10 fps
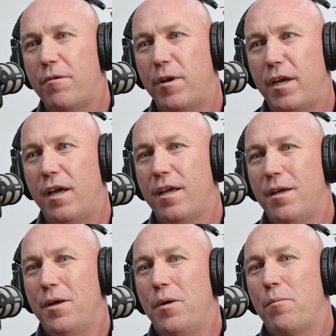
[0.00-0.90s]
that we
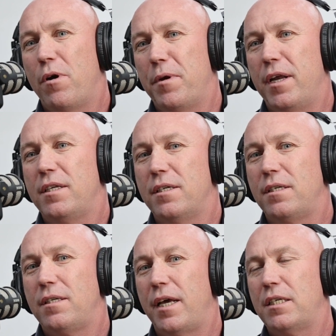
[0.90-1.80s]
probably needed
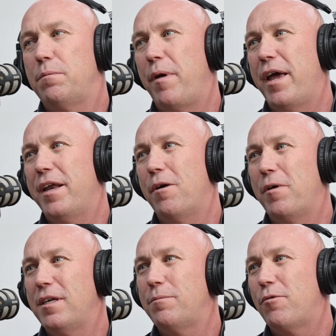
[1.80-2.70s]
to expand our
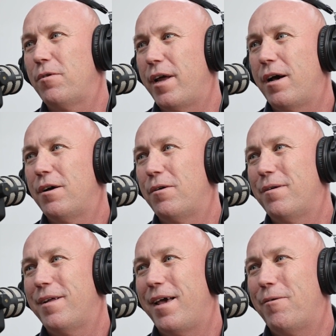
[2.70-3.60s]
wings, broaden
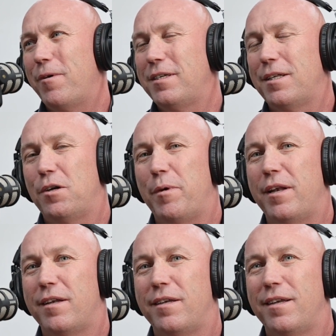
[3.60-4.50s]
our wings a little
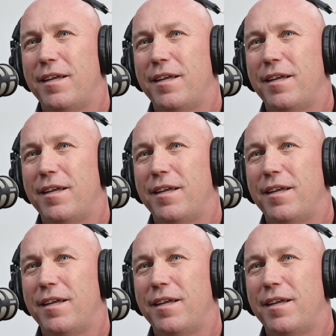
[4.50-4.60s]
bit, and